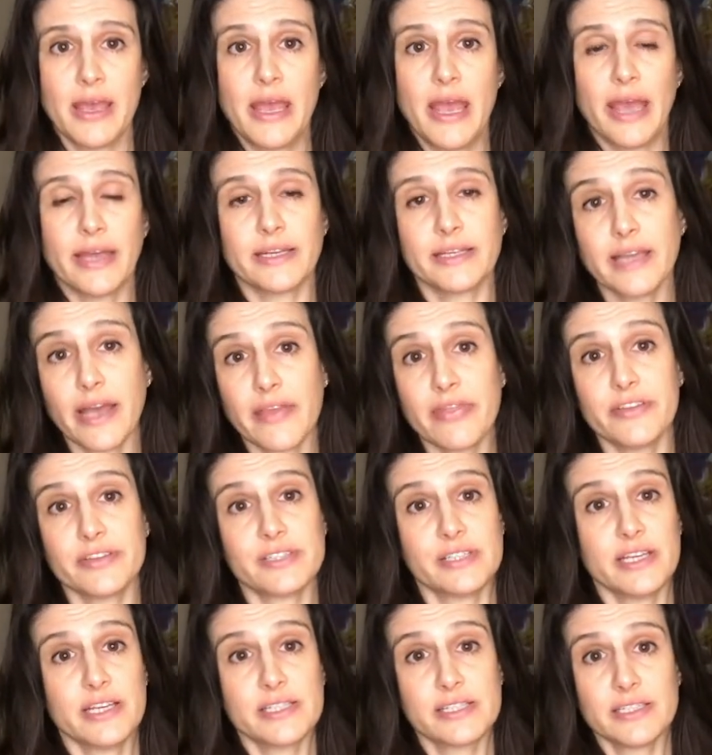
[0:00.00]
And again, this
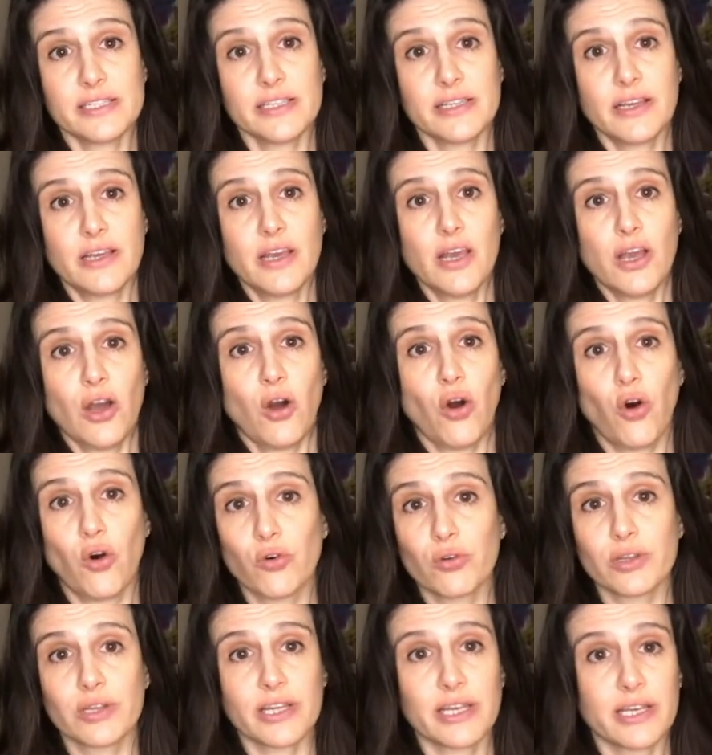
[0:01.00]
isn't
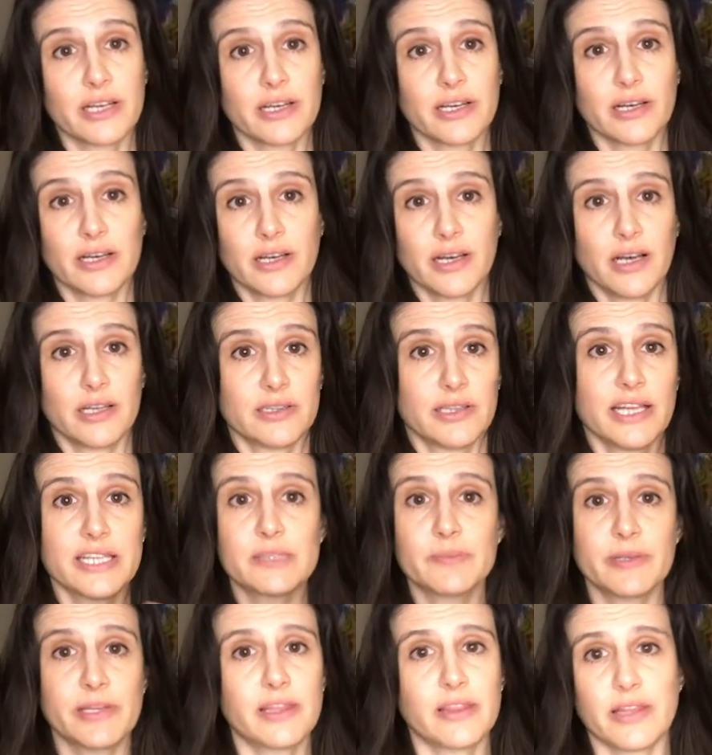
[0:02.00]
only a
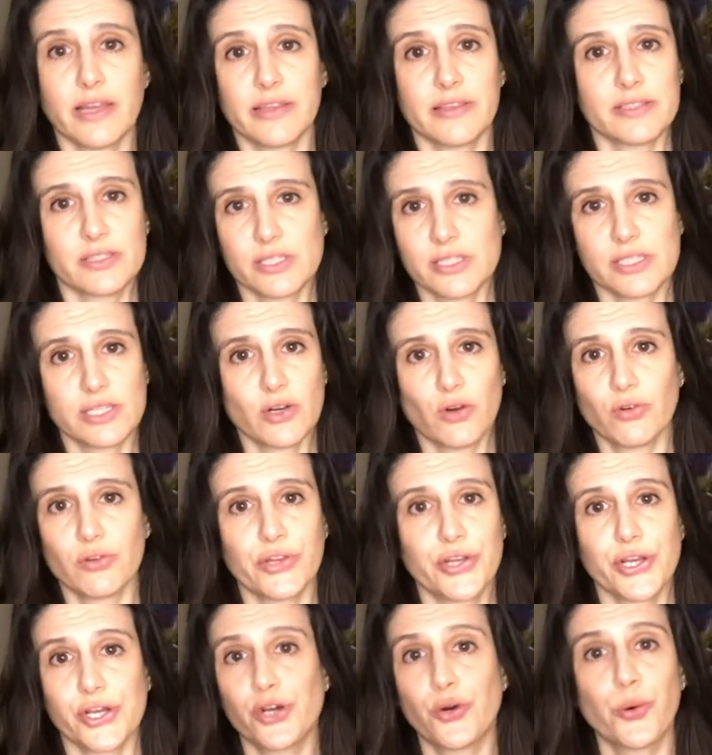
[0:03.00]
lesbian thing, this isn't
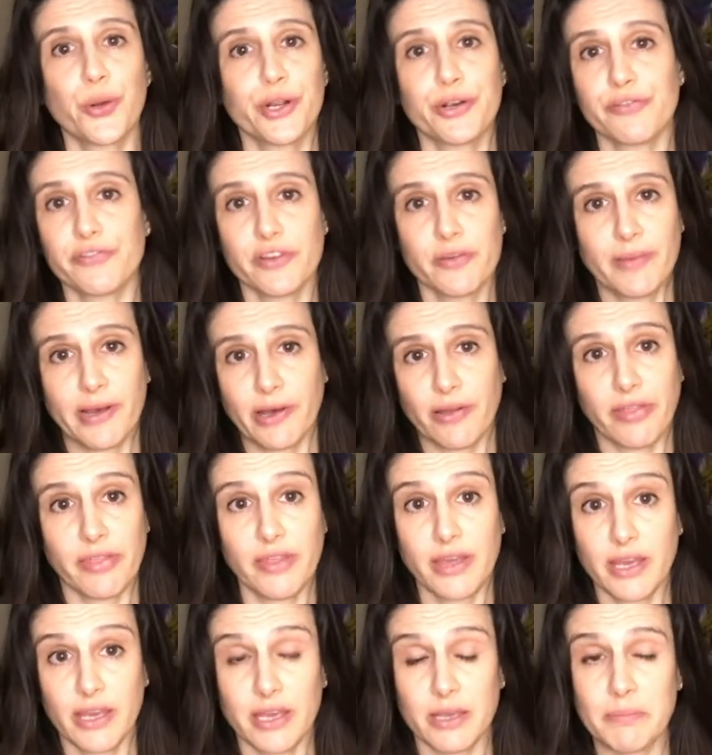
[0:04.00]
only a queer female
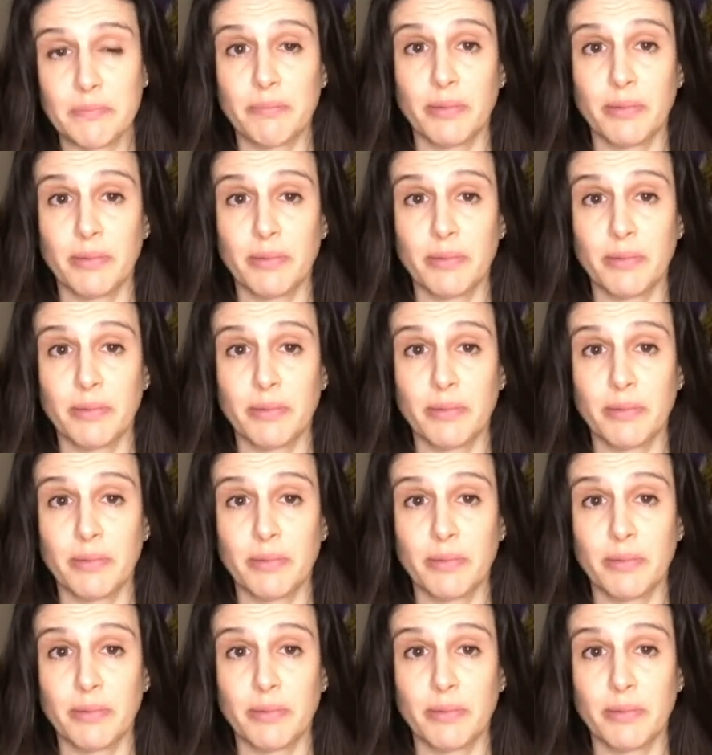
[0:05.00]
thing,